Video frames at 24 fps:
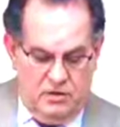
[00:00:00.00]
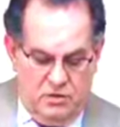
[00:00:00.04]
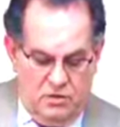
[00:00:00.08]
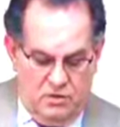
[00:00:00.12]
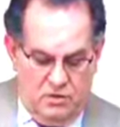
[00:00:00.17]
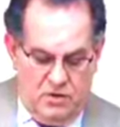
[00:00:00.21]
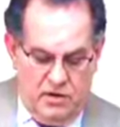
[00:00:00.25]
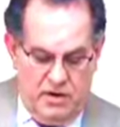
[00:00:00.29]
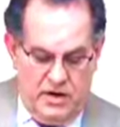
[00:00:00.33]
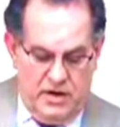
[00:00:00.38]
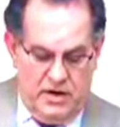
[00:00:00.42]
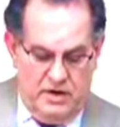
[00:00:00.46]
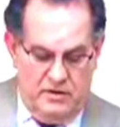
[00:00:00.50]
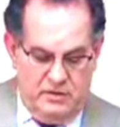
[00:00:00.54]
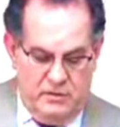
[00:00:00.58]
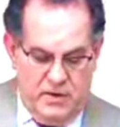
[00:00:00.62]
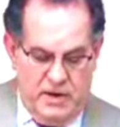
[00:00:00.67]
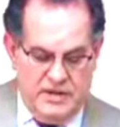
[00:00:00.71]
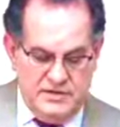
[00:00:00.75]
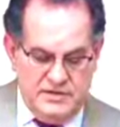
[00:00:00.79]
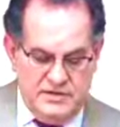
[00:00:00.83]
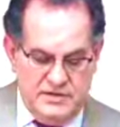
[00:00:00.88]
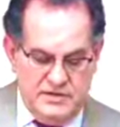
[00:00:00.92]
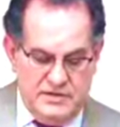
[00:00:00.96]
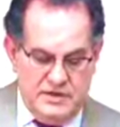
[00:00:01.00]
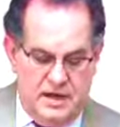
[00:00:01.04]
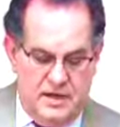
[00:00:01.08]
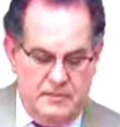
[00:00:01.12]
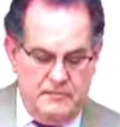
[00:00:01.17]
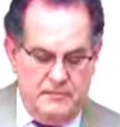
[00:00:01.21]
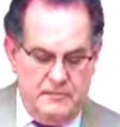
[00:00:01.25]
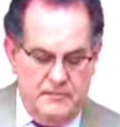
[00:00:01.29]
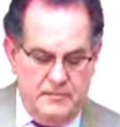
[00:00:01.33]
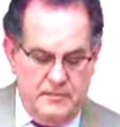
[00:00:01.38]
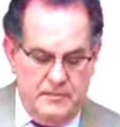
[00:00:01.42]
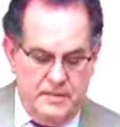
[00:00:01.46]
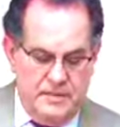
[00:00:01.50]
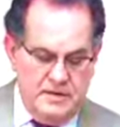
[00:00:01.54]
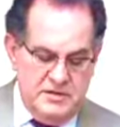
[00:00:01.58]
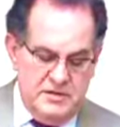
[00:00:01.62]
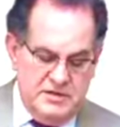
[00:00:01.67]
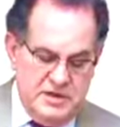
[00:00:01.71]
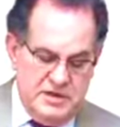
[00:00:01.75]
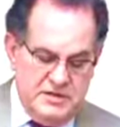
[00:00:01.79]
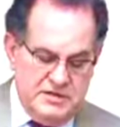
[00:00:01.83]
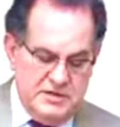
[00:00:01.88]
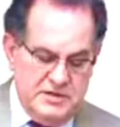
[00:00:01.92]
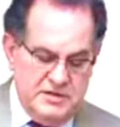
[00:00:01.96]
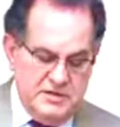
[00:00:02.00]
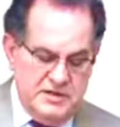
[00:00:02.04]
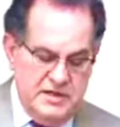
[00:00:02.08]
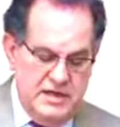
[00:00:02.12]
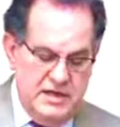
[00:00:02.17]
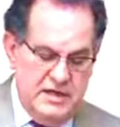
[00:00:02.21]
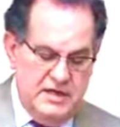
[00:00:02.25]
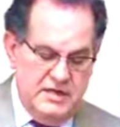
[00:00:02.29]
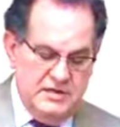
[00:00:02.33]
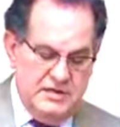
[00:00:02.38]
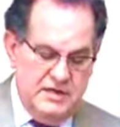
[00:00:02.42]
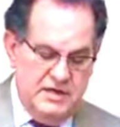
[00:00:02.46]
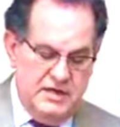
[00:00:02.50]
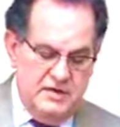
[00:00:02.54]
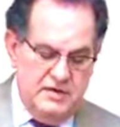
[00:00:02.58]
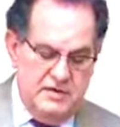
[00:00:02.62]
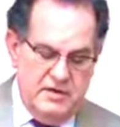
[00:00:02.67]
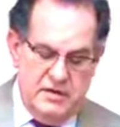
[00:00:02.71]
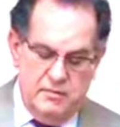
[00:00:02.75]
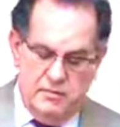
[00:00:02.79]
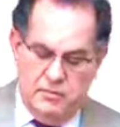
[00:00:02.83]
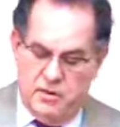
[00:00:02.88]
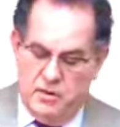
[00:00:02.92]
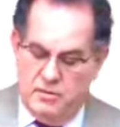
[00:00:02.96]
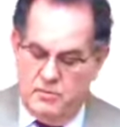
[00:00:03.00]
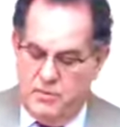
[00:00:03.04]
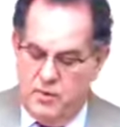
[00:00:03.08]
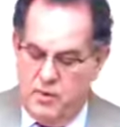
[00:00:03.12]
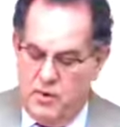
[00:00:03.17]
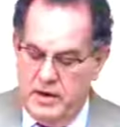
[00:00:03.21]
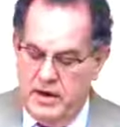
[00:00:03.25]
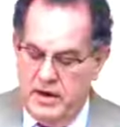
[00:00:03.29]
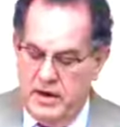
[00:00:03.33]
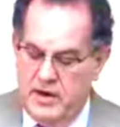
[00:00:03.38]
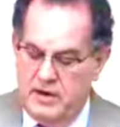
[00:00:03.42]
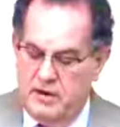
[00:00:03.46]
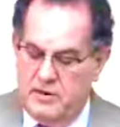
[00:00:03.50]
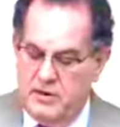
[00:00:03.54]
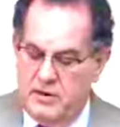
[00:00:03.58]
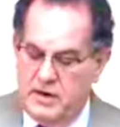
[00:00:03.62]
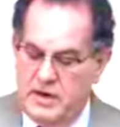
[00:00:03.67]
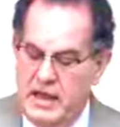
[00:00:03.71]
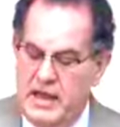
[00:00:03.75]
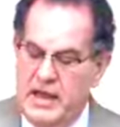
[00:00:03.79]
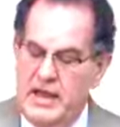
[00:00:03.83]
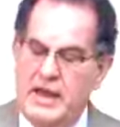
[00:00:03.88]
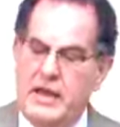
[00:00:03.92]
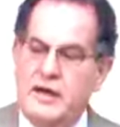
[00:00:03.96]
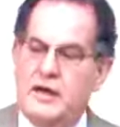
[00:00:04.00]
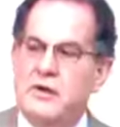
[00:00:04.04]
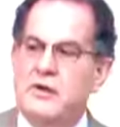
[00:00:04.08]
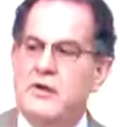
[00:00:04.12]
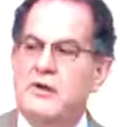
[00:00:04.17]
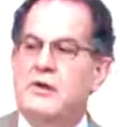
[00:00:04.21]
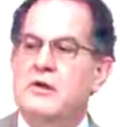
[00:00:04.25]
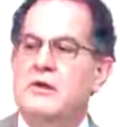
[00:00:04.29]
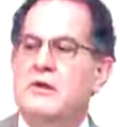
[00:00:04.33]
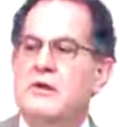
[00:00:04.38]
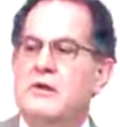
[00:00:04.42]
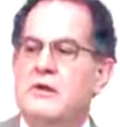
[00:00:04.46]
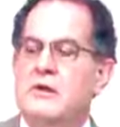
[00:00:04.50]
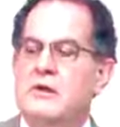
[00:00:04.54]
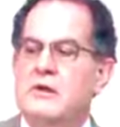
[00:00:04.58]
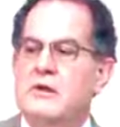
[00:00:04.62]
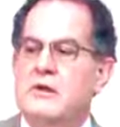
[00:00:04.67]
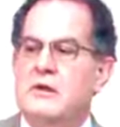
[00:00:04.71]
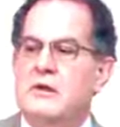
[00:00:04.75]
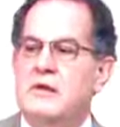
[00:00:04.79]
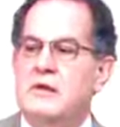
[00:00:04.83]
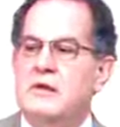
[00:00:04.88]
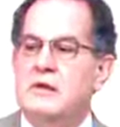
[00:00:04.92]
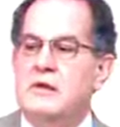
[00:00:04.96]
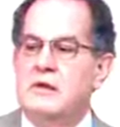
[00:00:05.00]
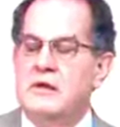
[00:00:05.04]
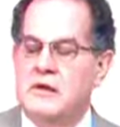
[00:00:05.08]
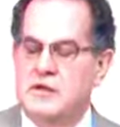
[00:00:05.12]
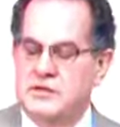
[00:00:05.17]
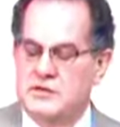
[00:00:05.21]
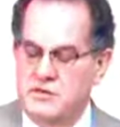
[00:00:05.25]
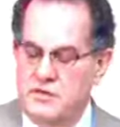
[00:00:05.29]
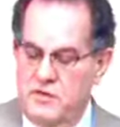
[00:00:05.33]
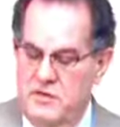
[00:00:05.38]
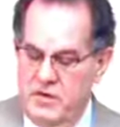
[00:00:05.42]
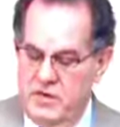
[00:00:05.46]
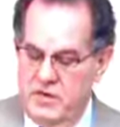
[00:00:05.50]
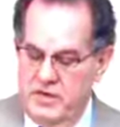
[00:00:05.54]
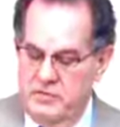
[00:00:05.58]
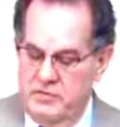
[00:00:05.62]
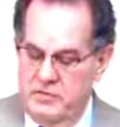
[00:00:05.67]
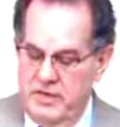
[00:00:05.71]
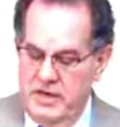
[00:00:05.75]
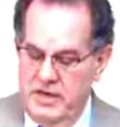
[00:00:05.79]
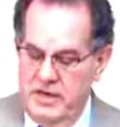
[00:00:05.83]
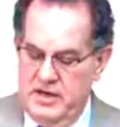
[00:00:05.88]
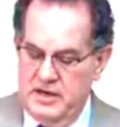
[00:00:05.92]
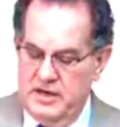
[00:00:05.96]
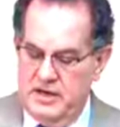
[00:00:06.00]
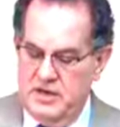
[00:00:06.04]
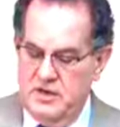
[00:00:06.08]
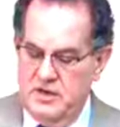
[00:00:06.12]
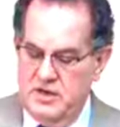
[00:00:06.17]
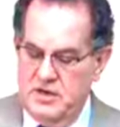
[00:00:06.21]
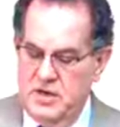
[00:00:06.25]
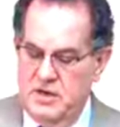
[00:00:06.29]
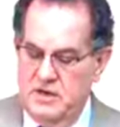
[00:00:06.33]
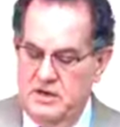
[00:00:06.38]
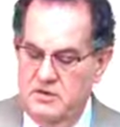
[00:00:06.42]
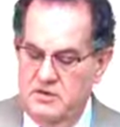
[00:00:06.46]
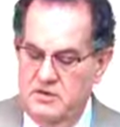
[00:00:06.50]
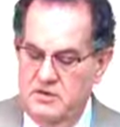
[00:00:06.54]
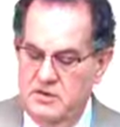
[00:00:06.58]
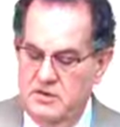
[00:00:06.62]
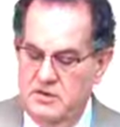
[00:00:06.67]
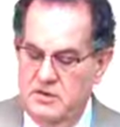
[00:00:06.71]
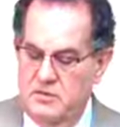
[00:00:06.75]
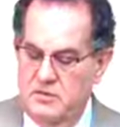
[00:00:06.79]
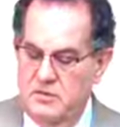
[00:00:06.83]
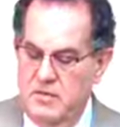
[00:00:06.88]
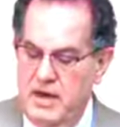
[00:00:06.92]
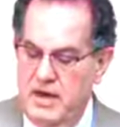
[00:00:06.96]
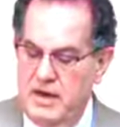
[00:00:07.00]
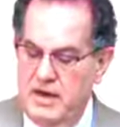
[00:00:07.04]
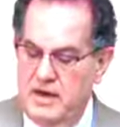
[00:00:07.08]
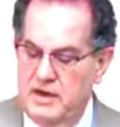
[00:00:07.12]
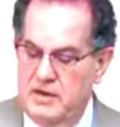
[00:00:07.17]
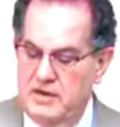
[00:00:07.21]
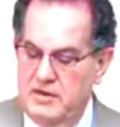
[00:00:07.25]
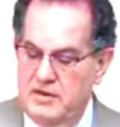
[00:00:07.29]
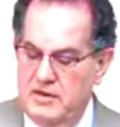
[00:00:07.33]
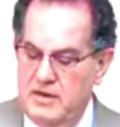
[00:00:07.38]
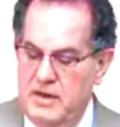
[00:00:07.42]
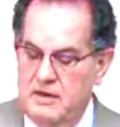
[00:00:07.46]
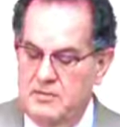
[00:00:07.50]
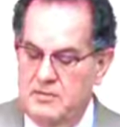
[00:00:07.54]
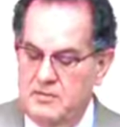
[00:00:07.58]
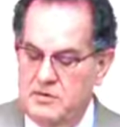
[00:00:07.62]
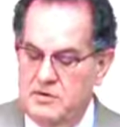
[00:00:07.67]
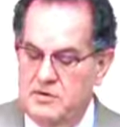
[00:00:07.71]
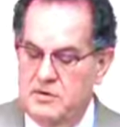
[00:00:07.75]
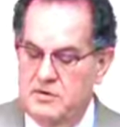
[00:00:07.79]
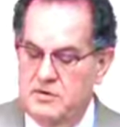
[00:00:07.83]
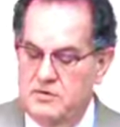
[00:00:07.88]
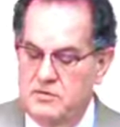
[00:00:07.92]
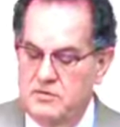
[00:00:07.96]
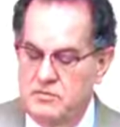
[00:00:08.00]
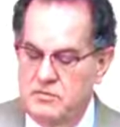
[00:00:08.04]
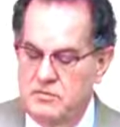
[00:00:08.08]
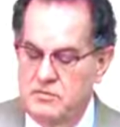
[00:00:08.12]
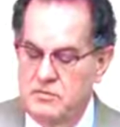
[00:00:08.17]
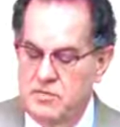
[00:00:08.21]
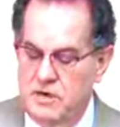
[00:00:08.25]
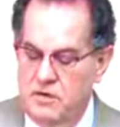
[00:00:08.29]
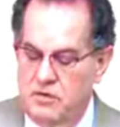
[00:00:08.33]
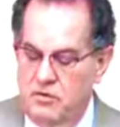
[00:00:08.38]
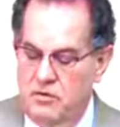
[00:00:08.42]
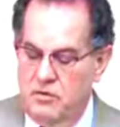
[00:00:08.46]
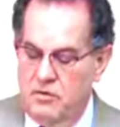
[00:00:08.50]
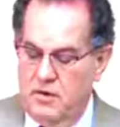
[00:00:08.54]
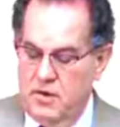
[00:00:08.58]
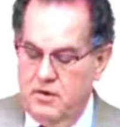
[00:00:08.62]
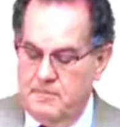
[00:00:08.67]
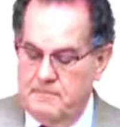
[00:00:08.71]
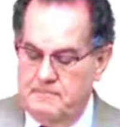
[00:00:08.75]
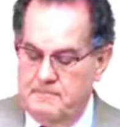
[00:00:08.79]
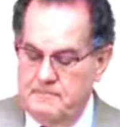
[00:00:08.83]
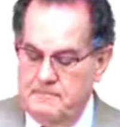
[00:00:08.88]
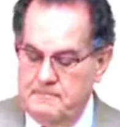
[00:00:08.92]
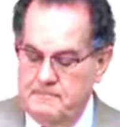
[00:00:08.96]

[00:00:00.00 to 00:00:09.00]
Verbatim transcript: Lord raises up, such as these here that were appointed and ordained, it's going to be to continue to commend them to the Lord.